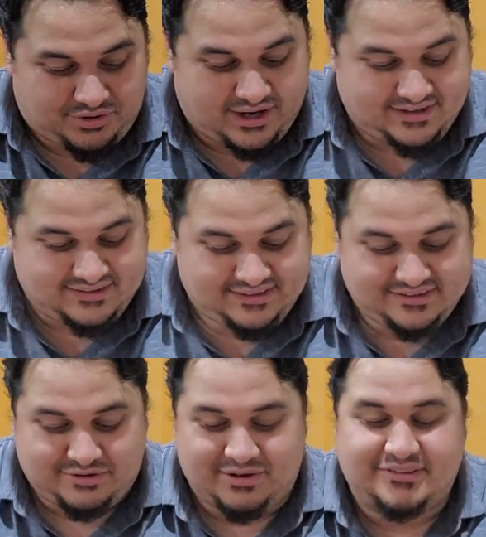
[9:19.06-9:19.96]

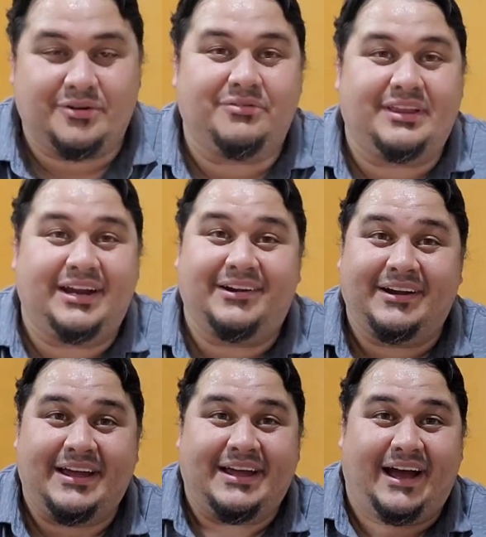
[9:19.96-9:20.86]
Crazies, Chris over there.
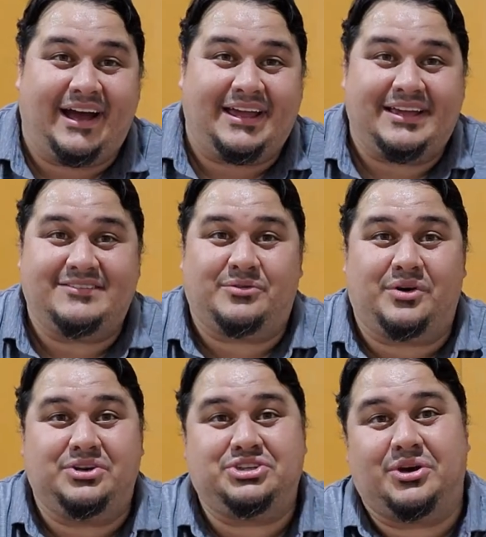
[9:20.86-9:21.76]
Uh, he's the
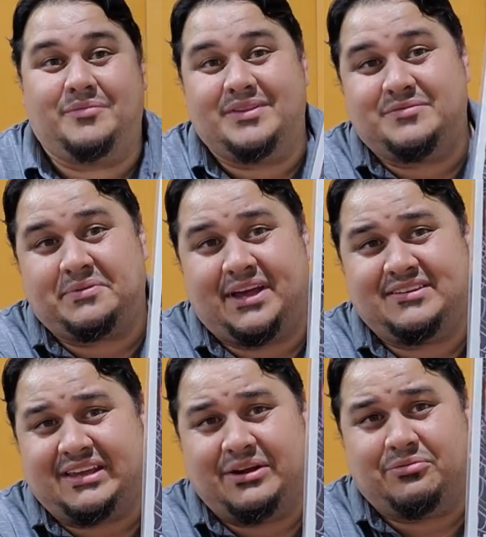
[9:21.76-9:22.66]
one who showed me this
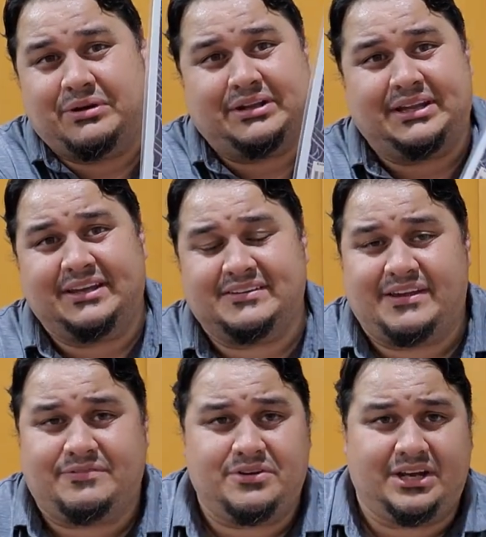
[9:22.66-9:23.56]
place. It really is.
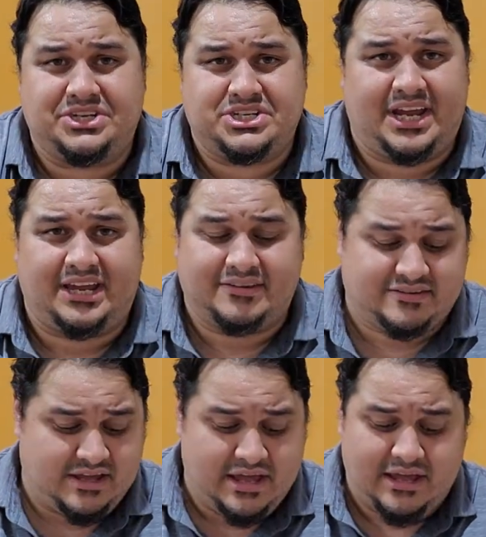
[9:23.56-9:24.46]
If you get a
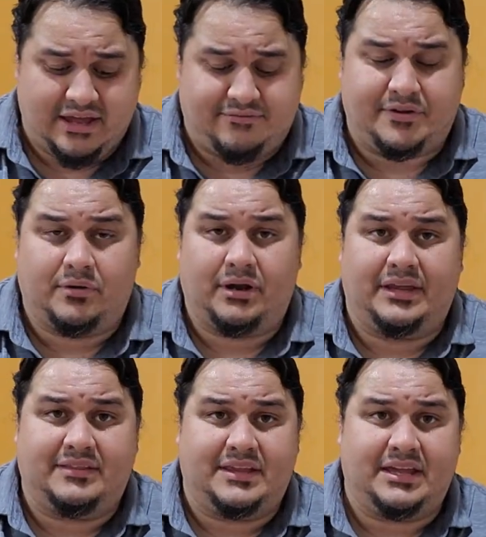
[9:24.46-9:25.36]
chance, if you're
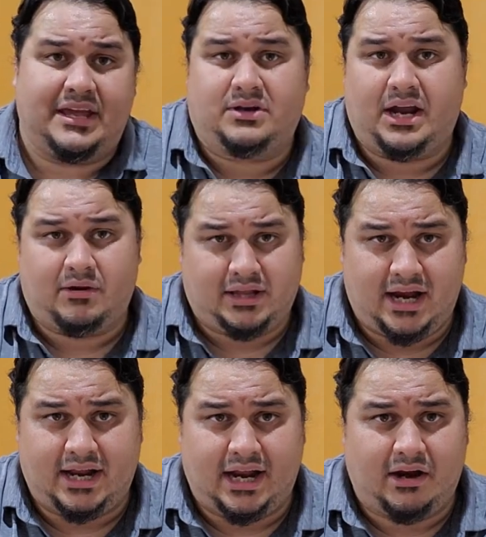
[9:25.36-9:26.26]
in the
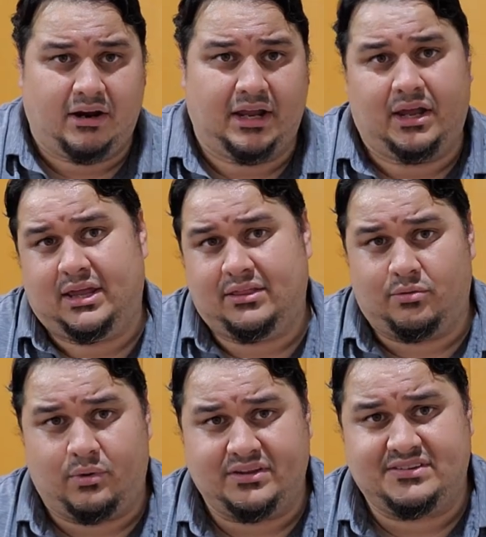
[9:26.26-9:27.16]
Carolina area,
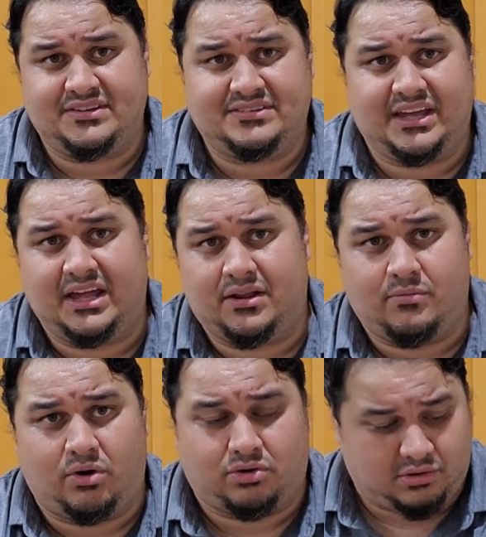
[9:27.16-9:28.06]
either Winston
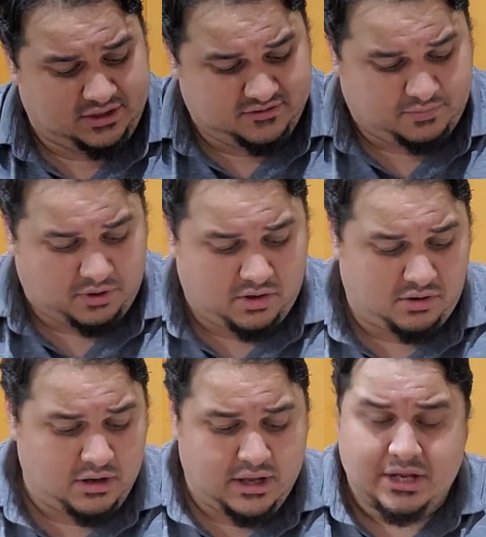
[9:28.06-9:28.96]
Salem or
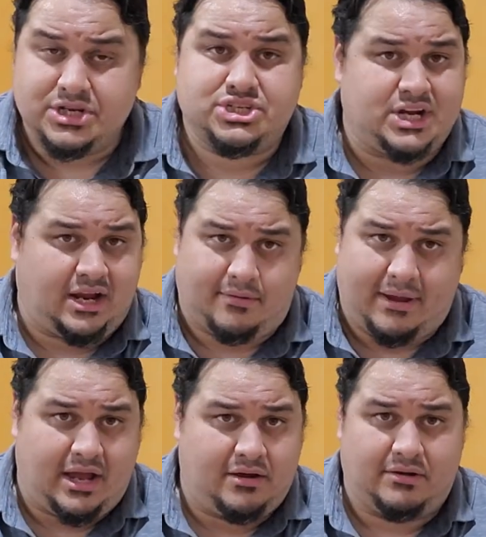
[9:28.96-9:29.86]
Greensboro, check them
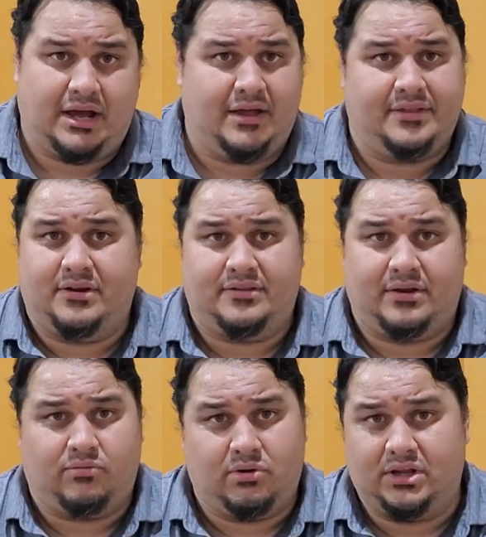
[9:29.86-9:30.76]
out. Uh,
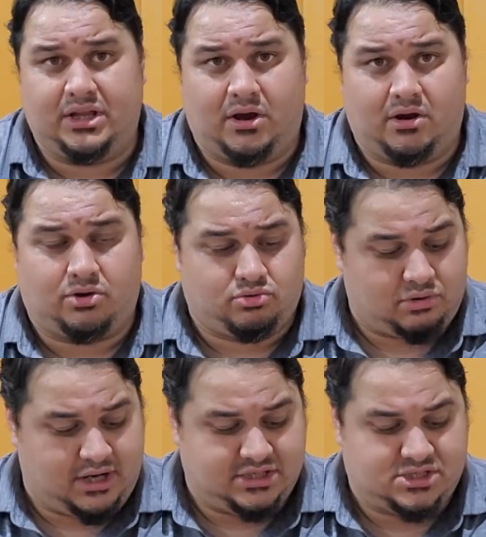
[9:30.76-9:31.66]
they really are
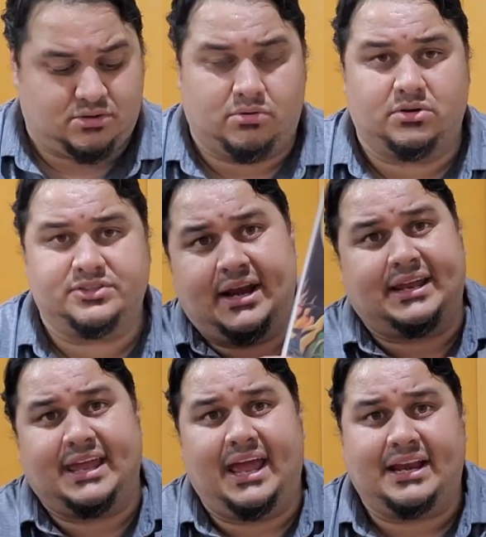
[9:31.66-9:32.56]
great stores.
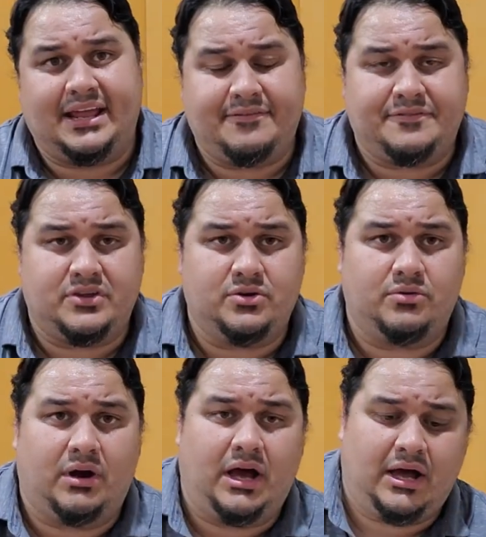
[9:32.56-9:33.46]
Again, if
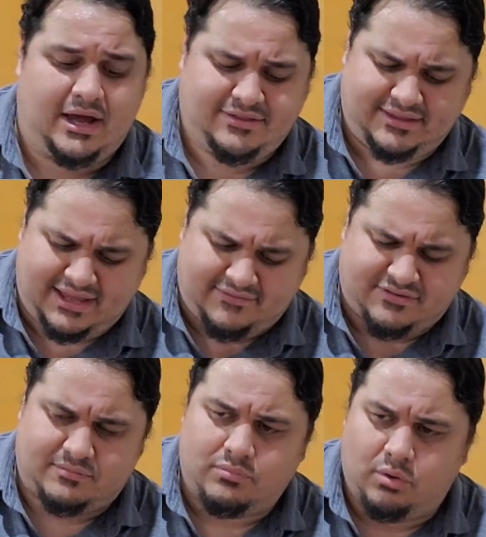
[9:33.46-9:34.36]
you, uh, I think they have
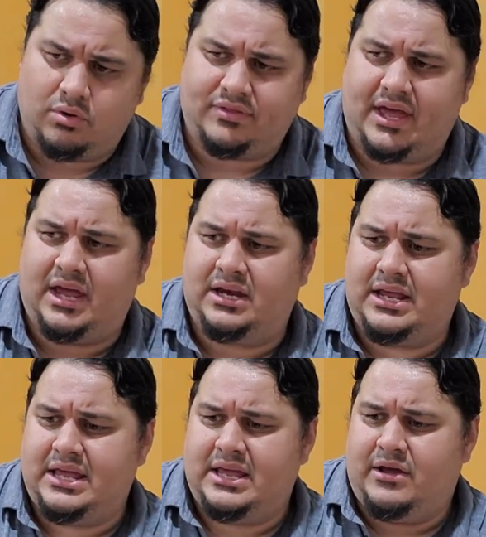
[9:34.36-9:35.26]
some more that
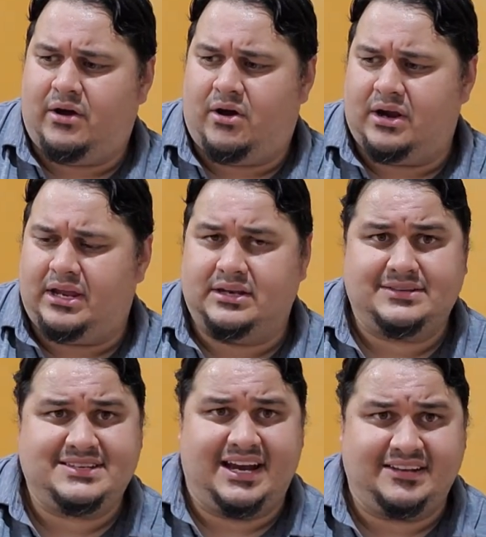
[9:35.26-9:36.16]
are in
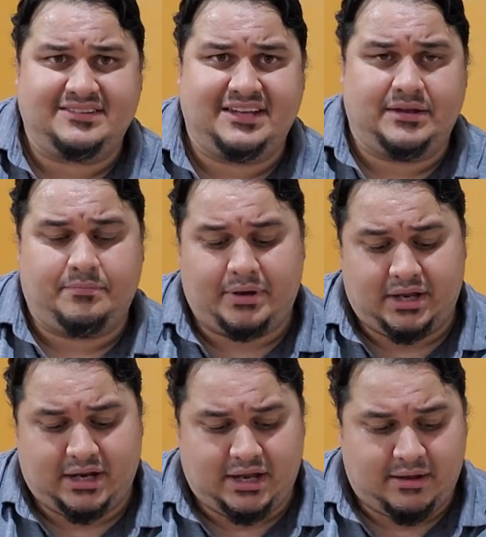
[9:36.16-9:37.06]
Tennessee,
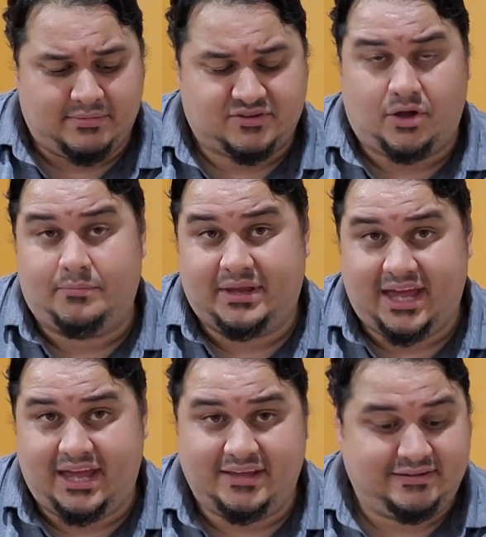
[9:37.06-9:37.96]
but um, it's called
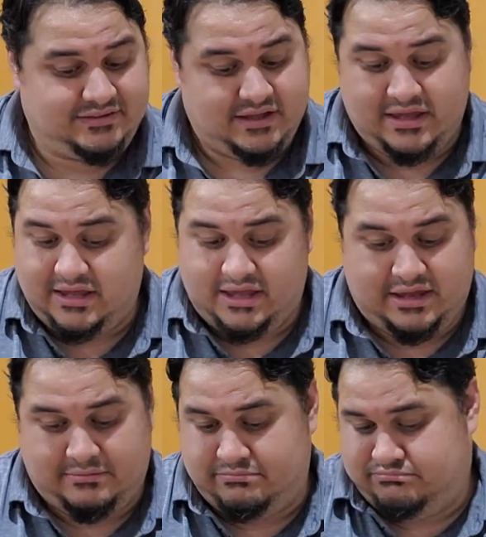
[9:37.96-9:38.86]
McKay's.
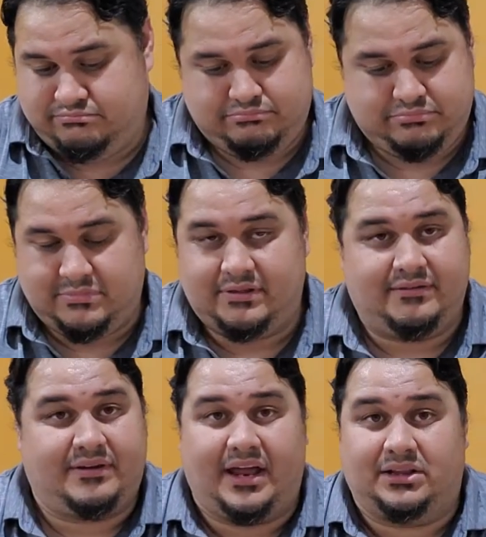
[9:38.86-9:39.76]
It,
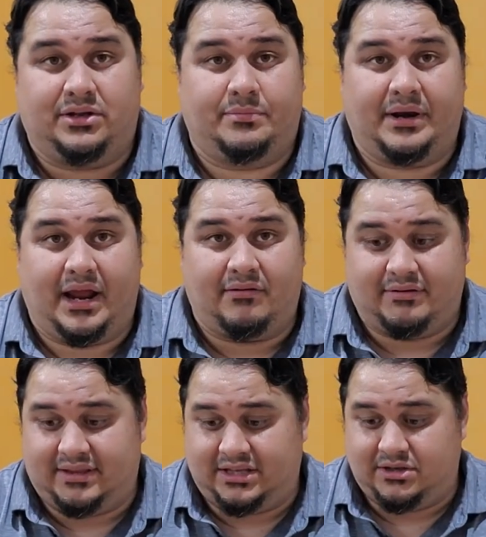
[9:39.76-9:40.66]
they've got a little bit of
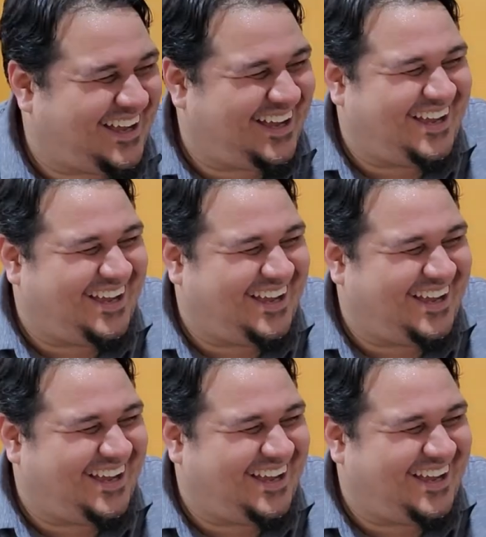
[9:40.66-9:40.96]
everything. You,